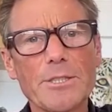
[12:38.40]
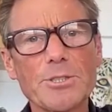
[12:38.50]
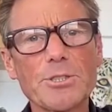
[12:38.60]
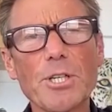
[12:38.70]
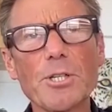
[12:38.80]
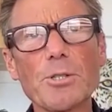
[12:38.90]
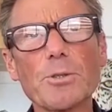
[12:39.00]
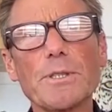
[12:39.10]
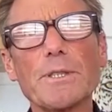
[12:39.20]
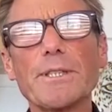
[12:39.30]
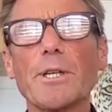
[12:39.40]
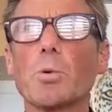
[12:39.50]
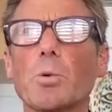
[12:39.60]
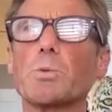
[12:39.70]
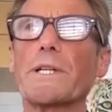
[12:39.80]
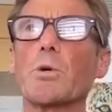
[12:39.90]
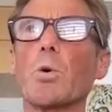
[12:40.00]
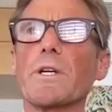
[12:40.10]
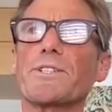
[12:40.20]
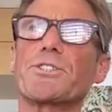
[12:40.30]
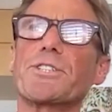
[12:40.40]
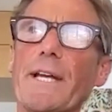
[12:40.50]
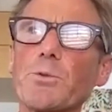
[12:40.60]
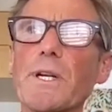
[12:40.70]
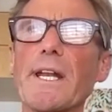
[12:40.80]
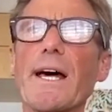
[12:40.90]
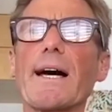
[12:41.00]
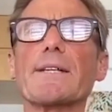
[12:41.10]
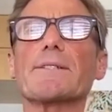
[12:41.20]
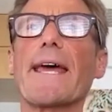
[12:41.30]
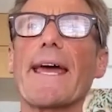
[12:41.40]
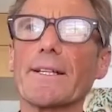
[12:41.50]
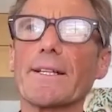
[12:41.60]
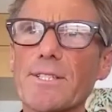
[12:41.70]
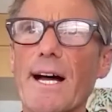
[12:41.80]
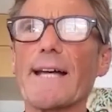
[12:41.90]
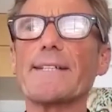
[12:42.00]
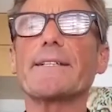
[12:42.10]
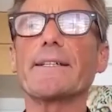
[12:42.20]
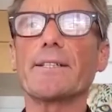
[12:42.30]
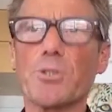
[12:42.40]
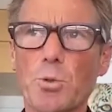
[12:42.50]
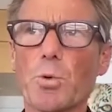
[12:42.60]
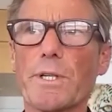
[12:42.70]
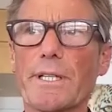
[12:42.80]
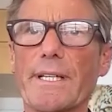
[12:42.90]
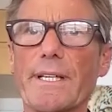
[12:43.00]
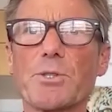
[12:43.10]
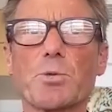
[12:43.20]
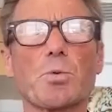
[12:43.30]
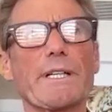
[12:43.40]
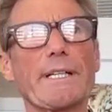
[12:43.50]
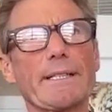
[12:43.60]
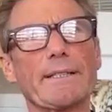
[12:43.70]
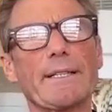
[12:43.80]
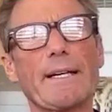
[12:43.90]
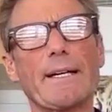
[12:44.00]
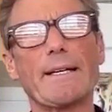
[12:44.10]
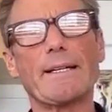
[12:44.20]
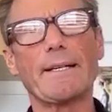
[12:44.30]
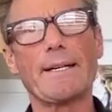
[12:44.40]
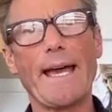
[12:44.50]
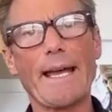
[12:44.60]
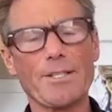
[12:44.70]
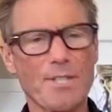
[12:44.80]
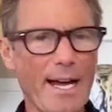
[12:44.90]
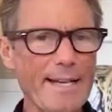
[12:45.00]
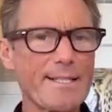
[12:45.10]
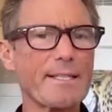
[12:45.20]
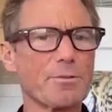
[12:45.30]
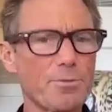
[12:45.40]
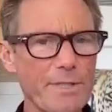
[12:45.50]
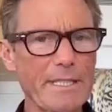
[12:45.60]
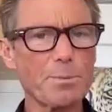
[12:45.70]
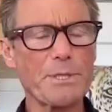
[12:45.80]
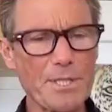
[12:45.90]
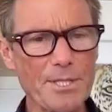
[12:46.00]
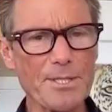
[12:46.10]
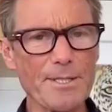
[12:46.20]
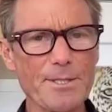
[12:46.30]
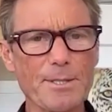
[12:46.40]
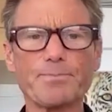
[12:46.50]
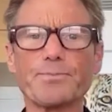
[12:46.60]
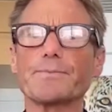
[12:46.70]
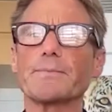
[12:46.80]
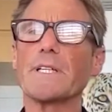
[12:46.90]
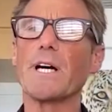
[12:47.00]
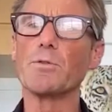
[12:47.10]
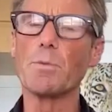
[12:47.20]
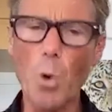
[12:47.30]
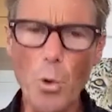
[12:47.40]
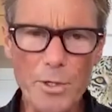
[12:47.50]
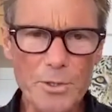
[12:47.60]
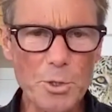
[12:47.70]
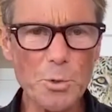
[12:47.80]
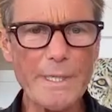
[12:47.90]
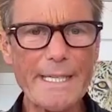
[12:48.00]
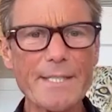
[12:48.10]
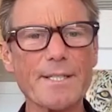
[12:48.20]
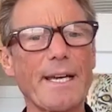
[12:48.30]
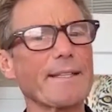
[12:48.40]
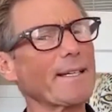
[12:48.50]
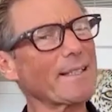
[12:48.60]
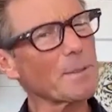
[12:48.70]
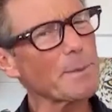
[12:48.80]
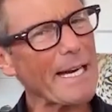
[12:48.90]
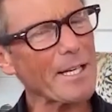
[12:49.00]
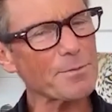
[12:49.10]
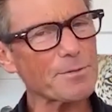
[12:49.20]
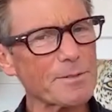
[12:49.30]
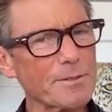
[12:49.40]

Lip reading: So, what we call a generalized anxiety disorder is where anxiety and fear are persistent over more than 2 weeks, and they're a little bit out of